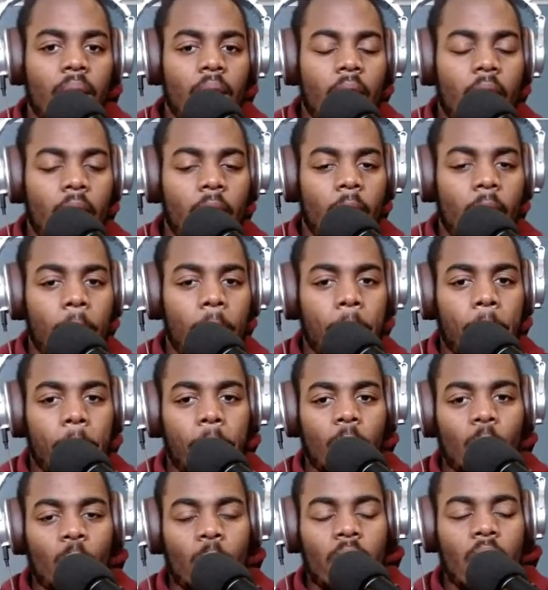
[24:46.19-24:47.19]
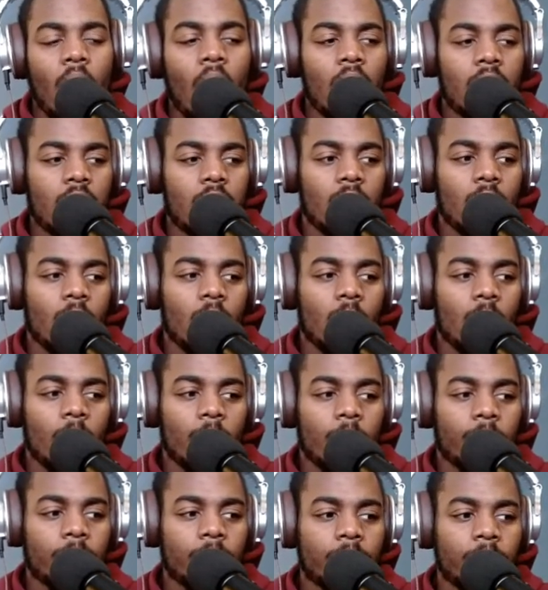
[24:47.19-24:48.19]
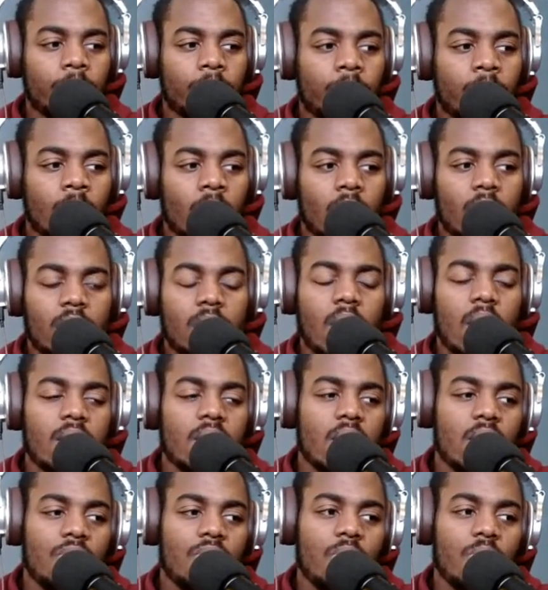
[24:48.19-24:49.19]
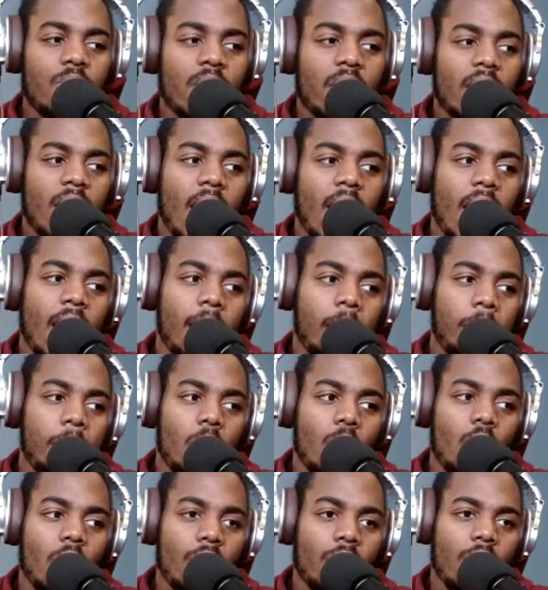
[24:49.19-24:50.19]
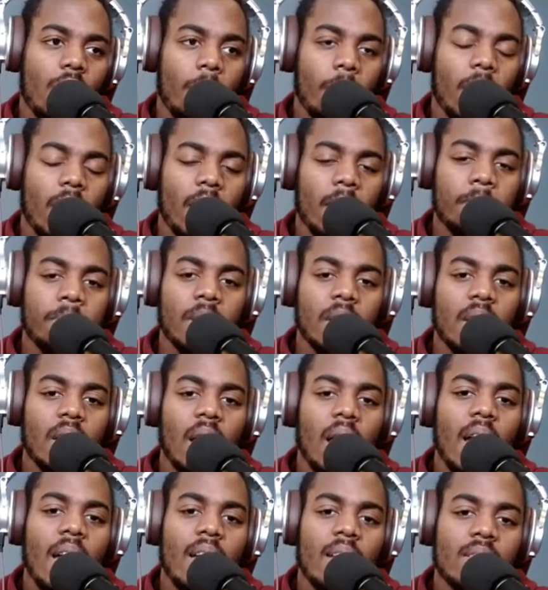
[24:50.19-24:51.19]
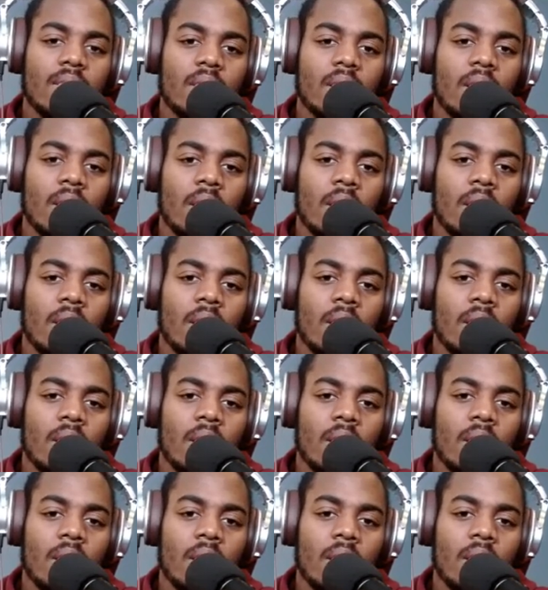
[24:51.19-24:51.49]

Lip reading: But we also says that you cannot pour from an empty glass.